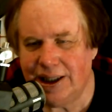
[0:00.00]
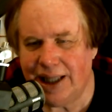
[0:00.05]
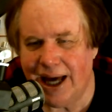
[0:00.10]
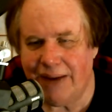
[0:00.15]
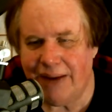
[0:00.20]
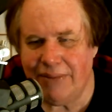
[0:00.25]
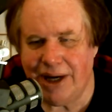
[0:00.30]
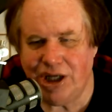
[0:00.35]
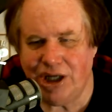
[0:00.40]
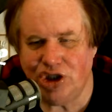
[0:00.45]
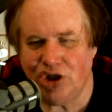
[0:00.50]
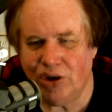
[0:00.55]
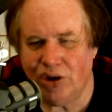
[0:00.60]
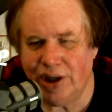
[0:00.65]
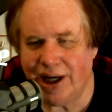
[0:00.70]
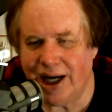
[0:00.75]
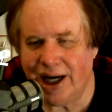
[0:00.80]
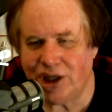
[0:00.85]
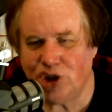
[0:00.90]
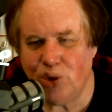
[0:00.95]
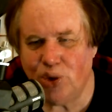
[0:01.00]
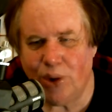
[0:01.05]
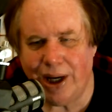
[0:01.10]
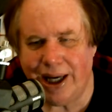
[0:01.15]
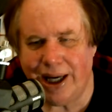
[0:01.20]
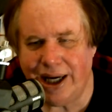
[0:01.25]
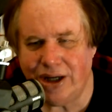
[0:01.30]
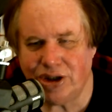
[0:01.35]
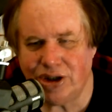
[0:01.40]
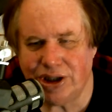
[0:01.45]
That means you only got
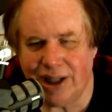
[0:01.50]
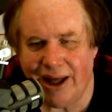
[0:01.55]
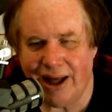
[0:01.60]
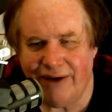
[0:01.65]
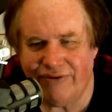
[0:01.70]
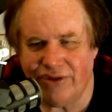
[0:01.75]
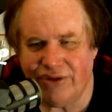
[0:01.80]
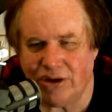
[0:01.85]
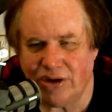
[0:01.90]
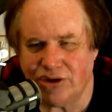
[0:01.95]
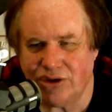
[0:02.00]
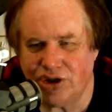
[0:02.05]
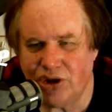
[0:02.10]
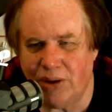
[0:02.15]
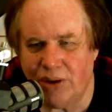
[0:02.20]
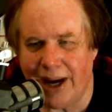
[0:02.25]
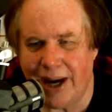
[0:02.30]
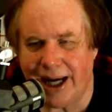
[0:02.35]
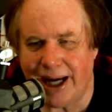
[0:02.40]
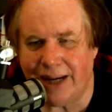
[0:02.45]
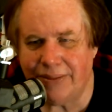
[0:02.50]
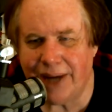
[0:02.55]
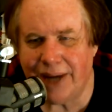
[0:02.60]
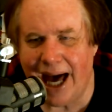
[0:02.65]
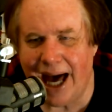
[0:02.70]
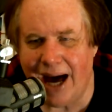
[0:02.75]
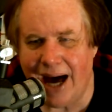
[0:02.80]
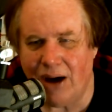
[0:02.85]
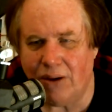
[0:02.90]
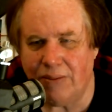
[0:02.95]
20 years left, though, so make them
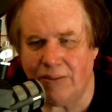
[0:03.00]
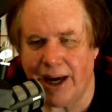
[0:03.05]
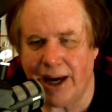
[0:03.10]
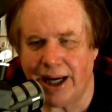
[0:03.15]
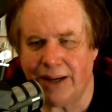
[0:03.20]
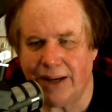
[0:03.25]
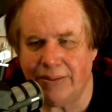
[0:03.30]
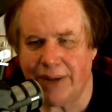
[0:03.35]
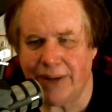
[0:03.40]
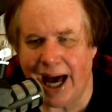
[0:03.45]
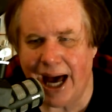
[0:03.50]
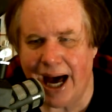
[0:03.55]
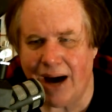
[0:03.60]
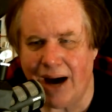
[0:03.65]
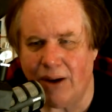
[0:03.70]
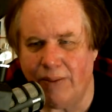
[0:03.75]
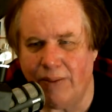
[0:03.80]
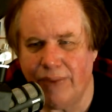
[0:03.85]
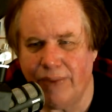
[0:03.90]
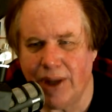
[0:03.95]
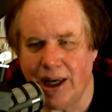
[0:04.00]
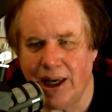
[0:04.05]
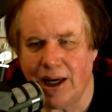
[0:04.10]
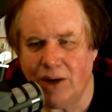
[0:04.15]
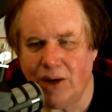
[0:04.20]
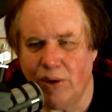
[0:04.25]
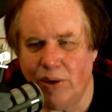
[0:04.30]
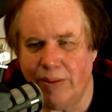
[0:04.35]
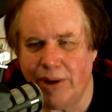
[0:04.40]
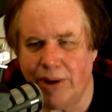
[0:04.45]
count. Make them count.
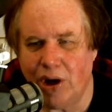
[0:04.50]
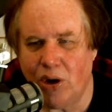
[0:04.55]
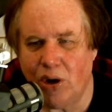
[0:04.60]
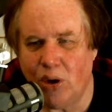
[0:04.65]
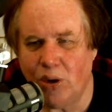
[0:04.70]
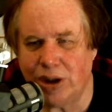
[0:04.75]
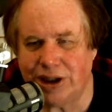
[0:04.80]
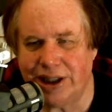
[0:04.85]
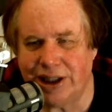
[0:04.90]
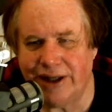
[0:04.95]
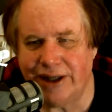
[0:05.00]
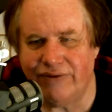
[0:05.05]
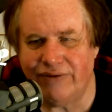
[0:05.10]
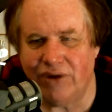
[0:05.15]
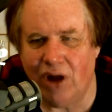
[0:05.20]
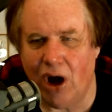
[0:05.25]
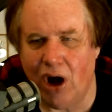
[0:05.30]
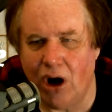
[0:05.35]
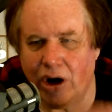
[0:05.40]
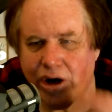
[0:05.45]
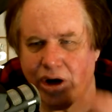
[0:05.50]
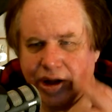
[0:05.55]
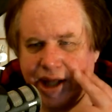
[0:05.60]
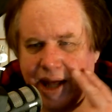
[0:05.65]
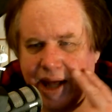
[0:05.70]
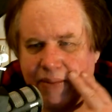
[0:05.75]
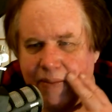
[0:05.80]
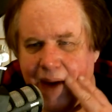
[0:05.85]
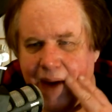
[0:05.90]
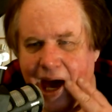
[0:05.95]
Women always live longer
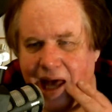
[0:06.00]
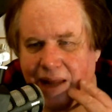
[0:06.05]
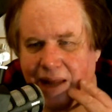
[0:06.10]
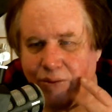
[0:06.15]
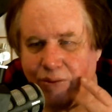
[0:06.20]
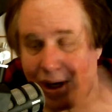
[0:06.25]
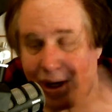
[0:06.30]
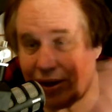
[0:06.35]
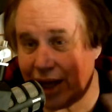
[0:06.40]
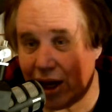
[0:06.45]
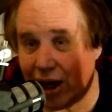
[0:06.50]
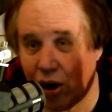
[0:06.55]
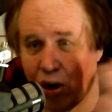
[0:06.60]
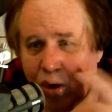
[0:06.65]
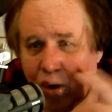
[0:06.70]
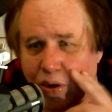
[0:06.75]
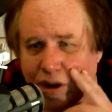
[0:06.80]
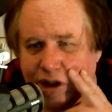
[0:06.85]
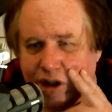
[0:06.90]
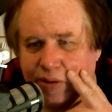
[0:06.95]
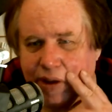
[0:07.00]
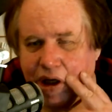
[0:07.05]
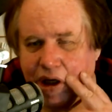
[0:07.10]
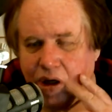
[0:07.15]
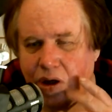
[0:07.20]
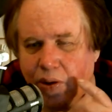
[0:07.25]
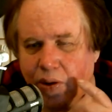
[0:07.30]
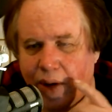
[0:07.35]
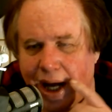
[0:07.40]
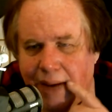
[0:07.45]
than men. Well, not always, but
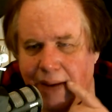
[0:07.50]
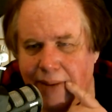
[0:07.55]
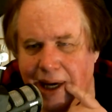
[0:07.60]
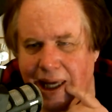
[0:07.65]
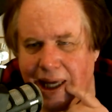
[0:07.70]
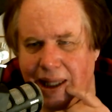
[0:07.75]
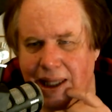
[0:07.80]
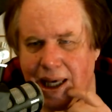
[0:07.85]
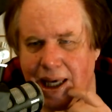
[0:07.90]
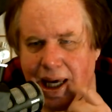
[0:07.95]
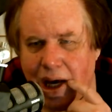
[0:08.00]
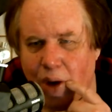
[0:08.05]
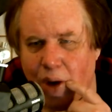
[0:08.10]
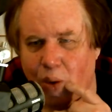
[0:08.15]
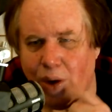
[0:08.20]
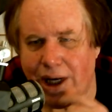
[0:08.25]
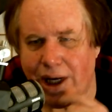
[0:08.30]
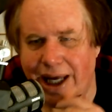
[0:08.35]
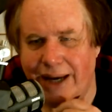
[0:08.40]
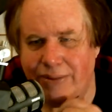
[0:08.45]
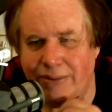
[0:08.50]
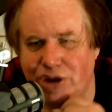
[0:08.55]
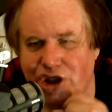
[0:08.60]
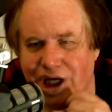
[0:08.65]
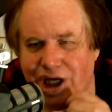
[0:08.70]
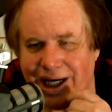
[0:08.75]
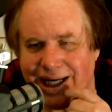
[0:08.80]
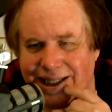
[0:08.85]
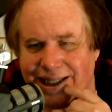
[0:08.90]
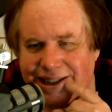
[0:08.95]
you know what I mean. One Hip
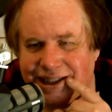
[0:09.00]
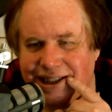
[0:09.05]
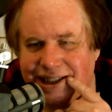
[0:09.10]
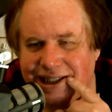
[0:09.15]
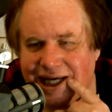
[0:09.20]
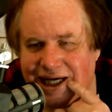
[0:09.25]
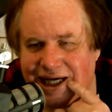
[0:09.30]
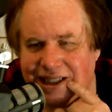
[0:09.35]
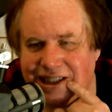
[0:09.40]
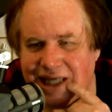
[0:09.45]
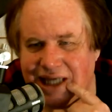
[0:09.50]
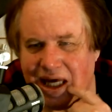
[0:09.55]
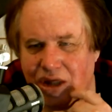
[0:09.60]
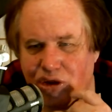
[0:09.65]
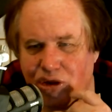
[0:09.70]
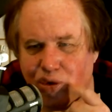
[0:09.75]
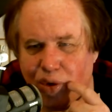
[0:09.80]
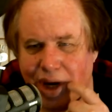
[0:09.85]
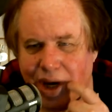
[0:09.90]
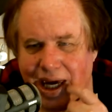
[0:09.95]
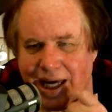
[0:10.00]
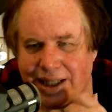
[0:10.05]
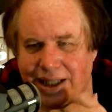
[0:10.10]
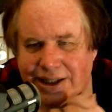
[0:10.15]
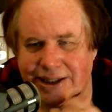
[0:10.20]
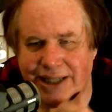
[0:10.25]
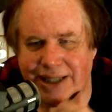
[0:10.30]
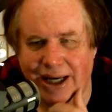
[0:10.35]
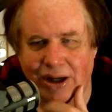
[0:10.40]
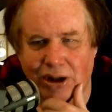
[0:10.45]
Chick is 63 and
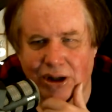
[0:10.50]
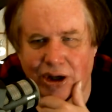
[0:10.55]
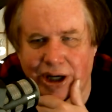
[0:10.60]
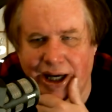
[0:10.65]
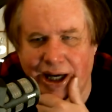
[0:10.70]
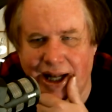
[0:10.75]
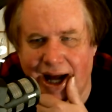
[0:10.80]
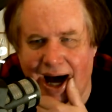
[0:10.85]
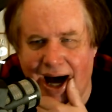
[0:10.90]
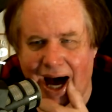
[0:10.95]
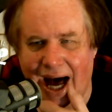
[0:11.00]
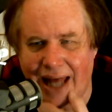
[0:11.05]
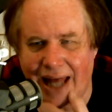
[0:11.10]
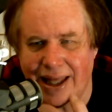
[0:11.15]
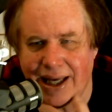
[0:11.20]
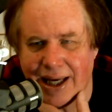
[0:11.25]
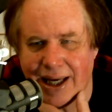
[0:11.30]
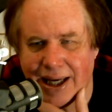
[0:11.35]
still looking hot.